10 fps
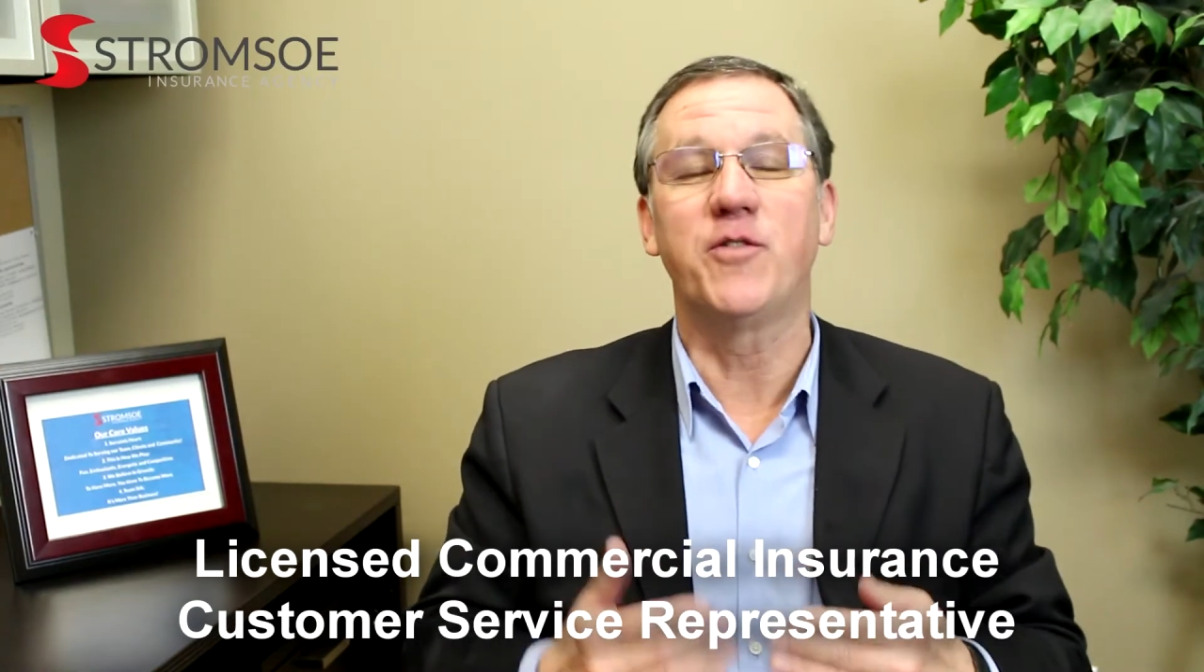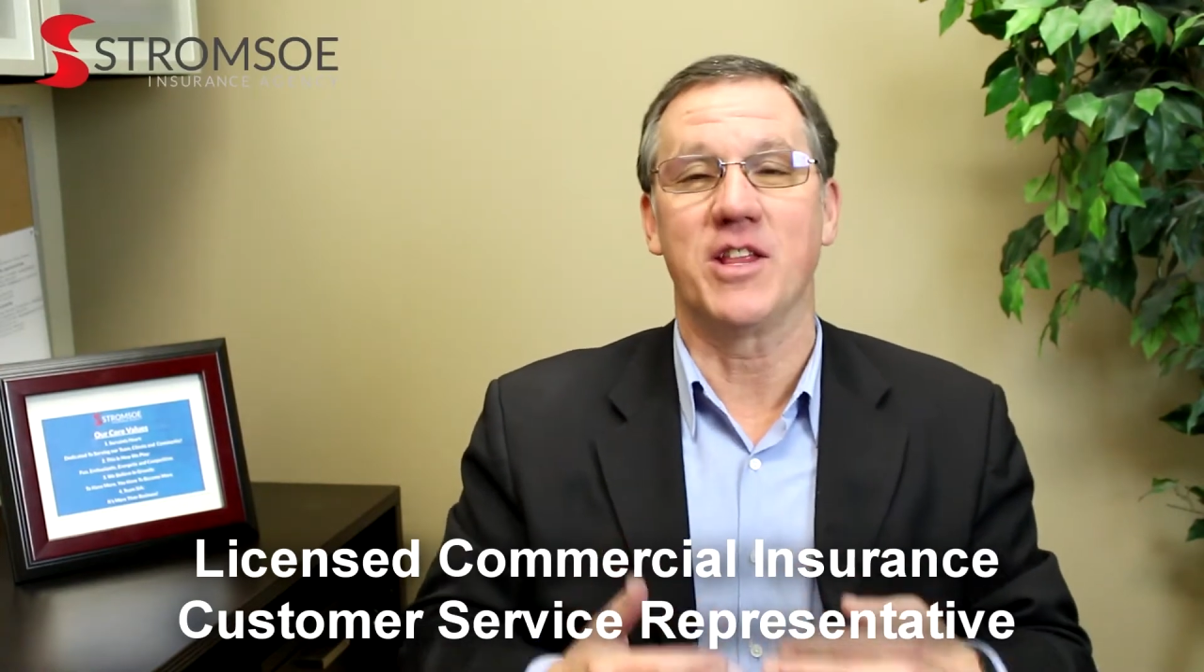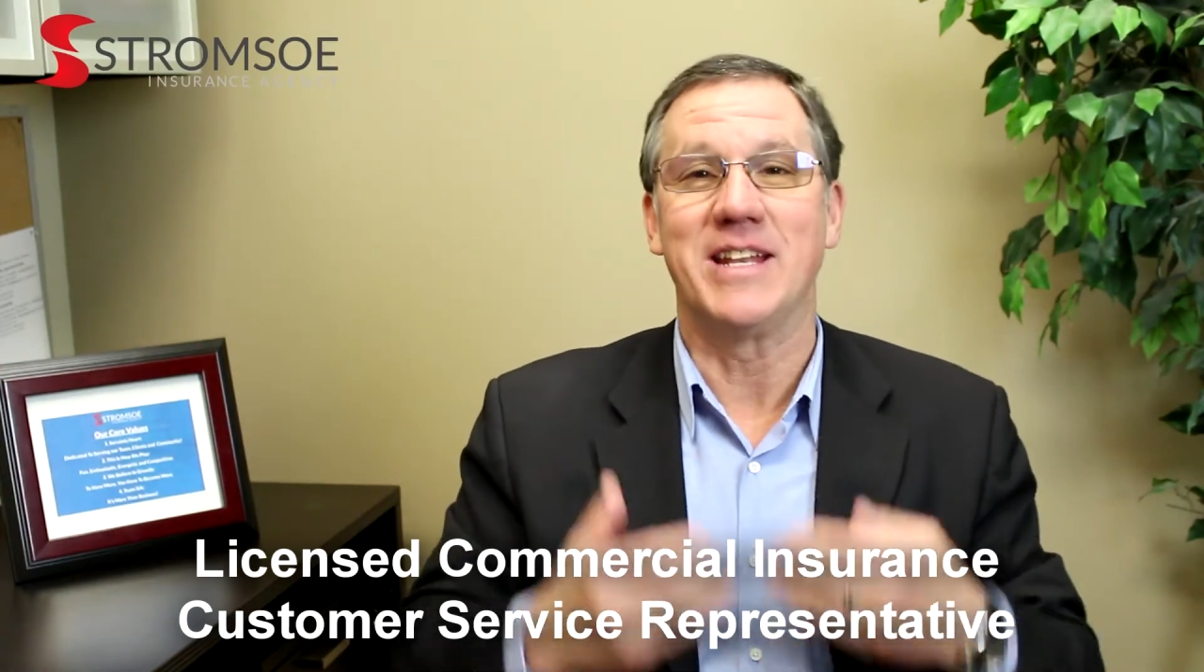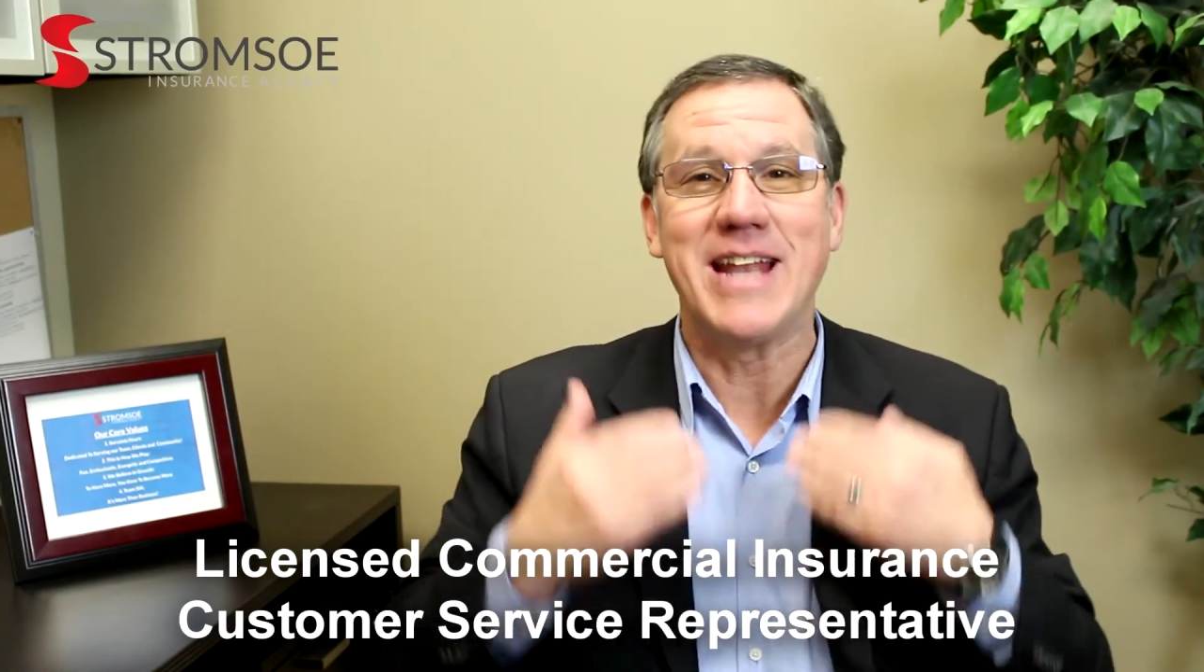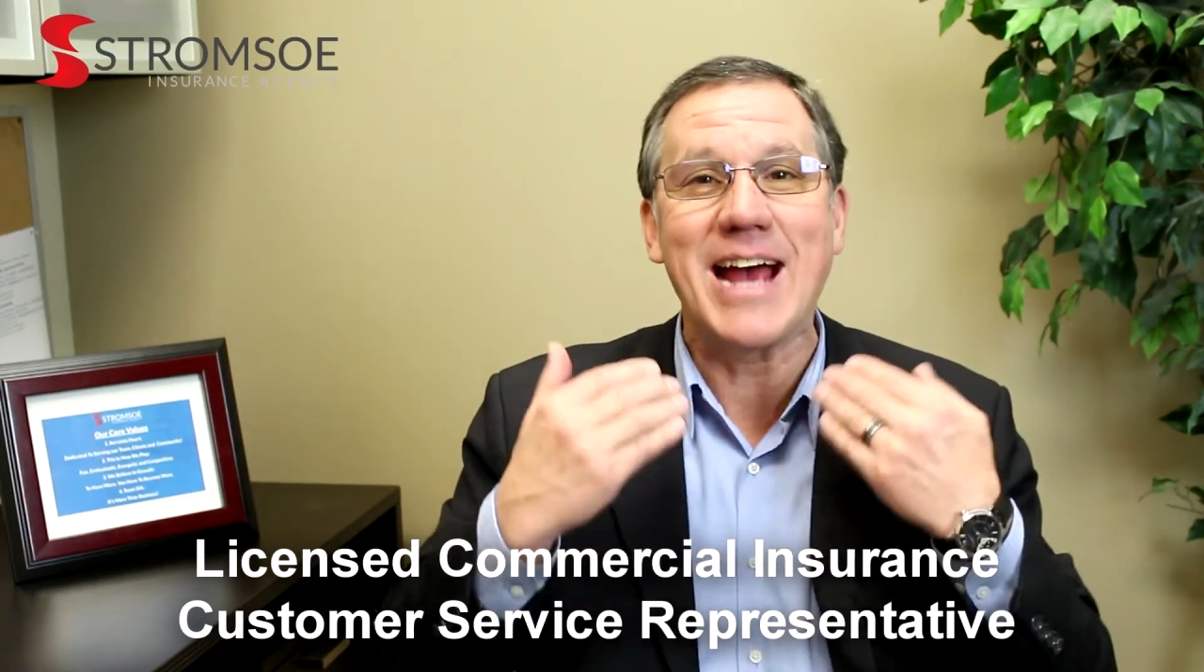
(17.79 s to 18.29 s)
for
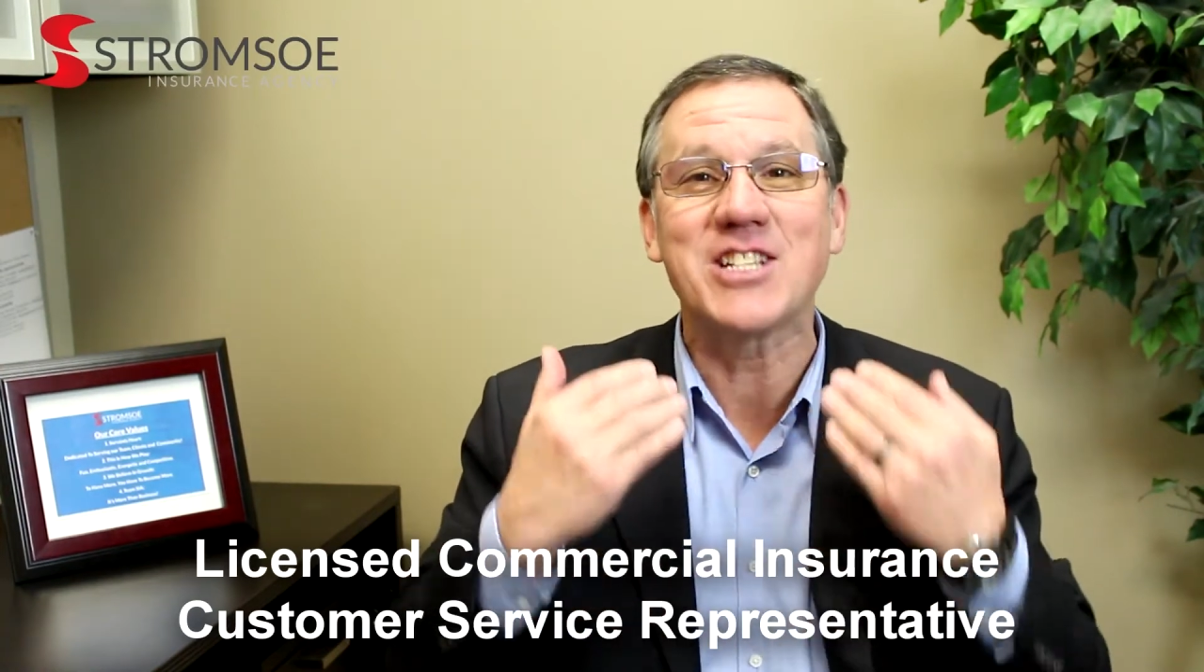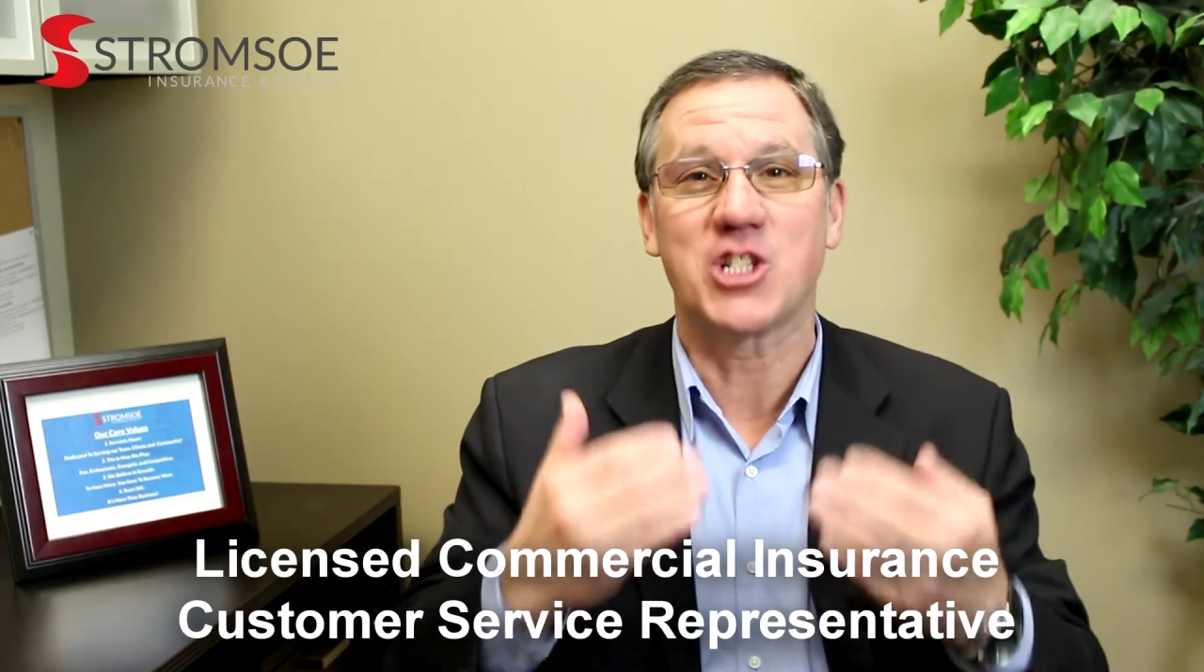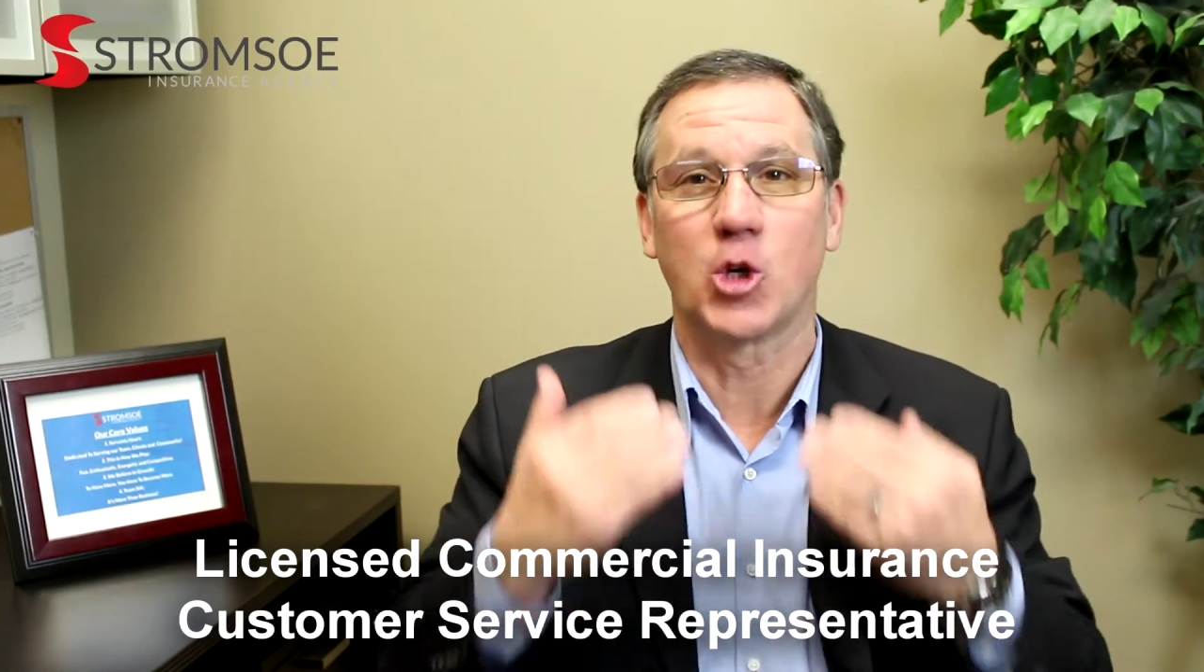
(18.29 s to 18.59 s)
the next